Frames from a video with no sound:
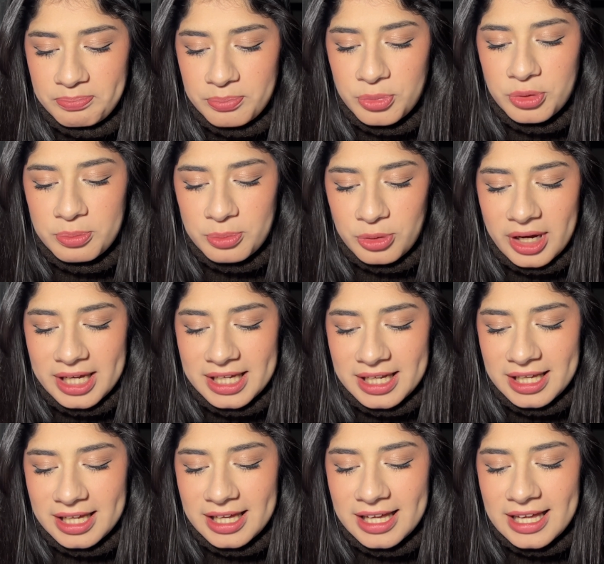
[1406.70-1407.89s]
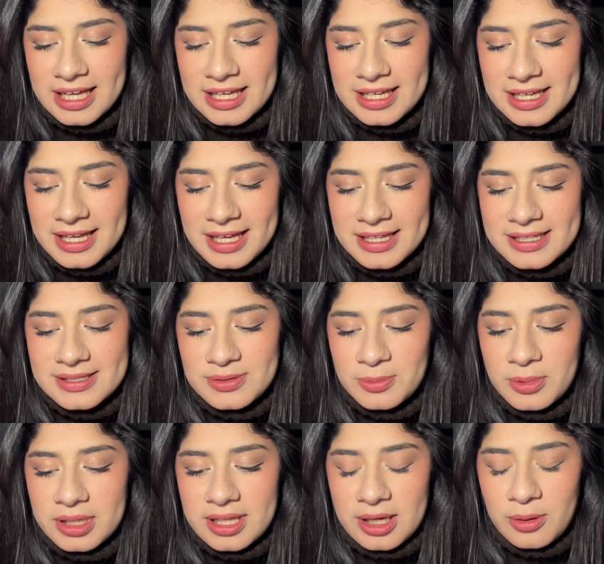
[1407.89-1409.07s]
propriety is
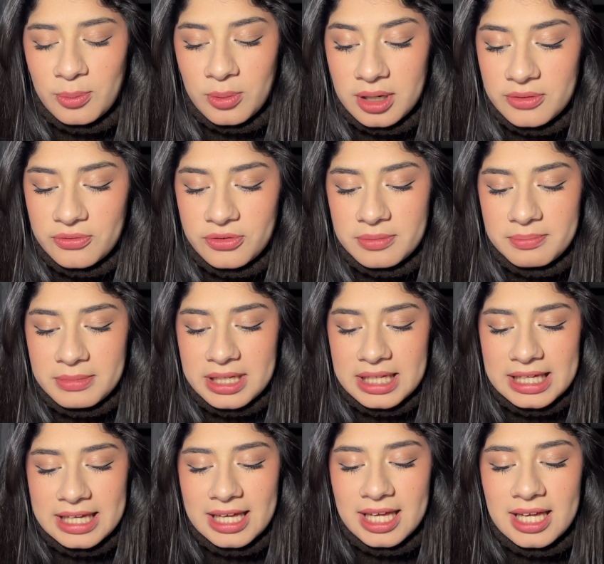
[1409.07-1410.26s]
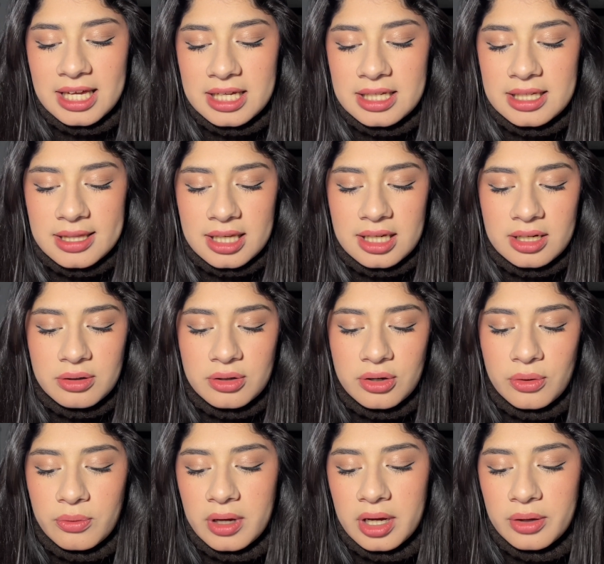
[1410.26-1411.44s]
what they want from me, they don't know
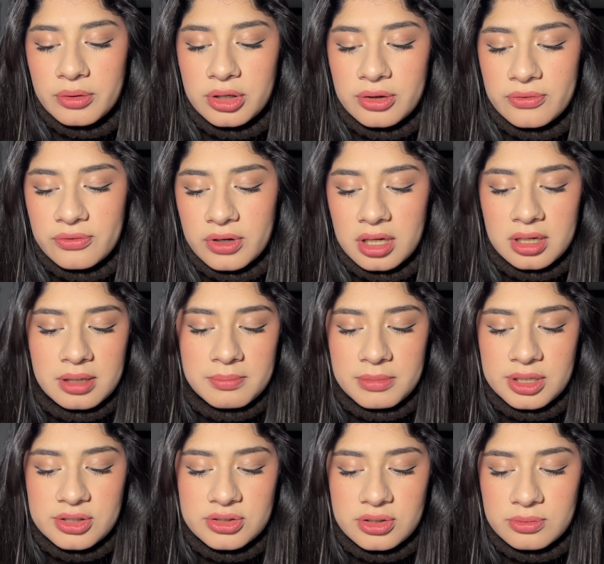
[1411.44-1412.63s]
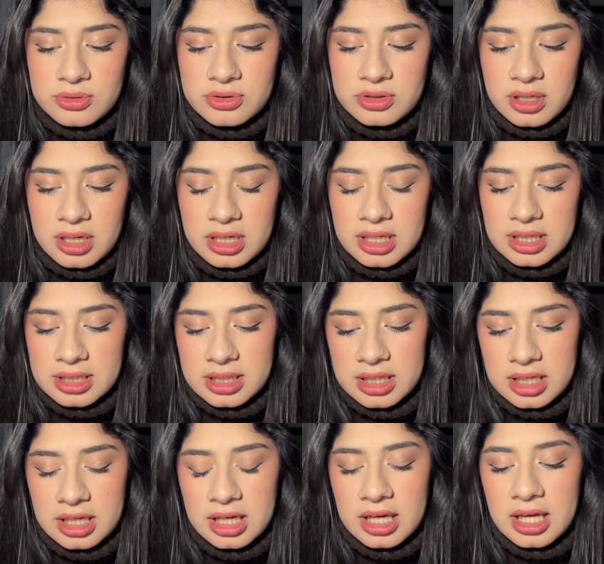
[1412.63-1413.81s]
how you've haunted me so stunningly.